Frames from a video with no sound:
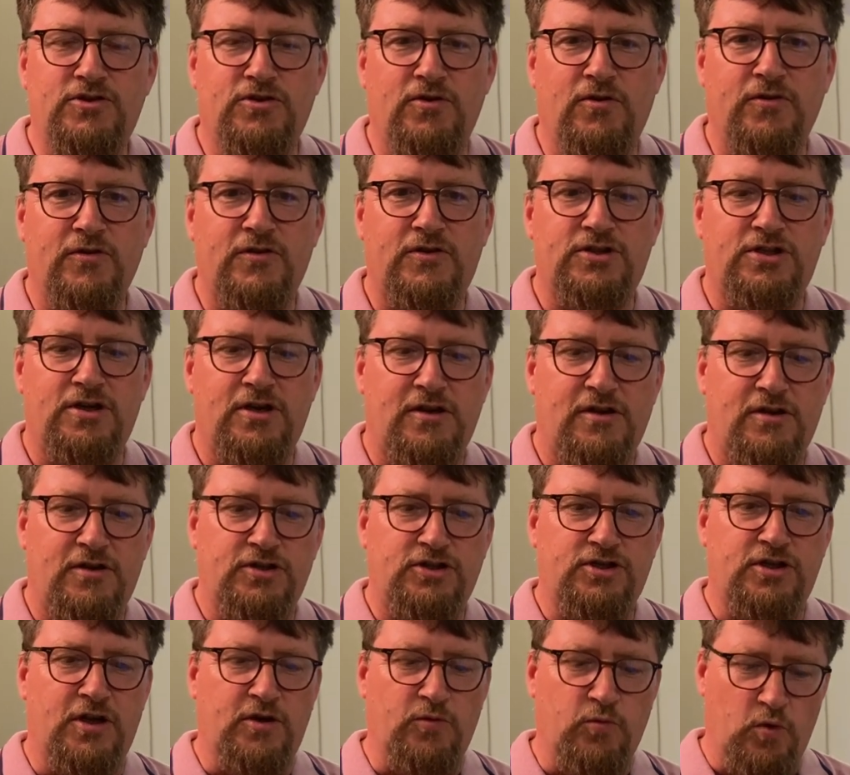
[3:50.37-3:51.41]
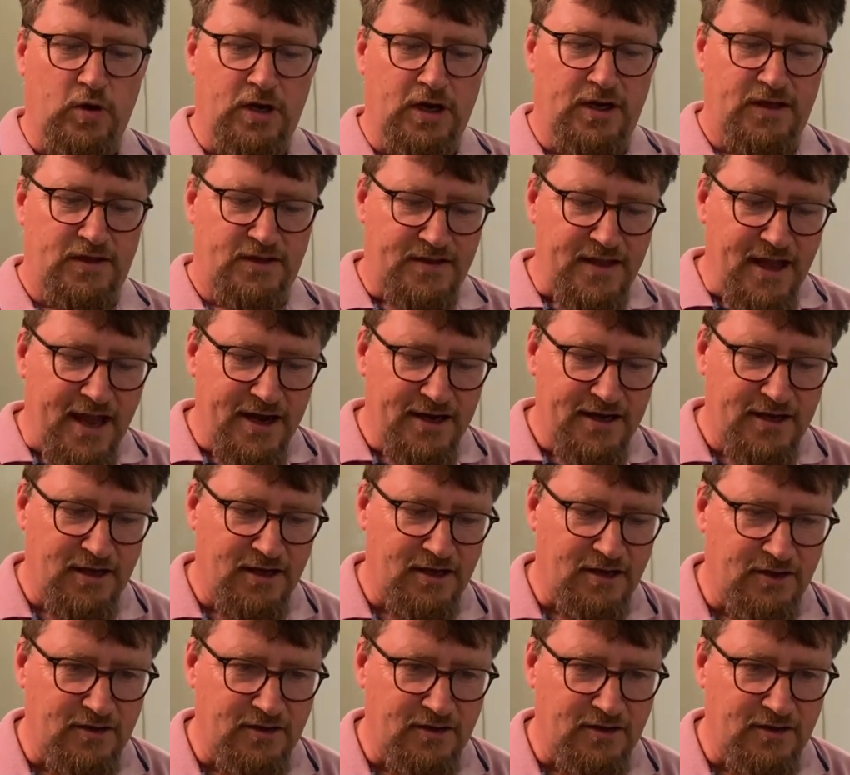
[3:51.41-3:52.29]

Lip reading: John's Church, and we're standing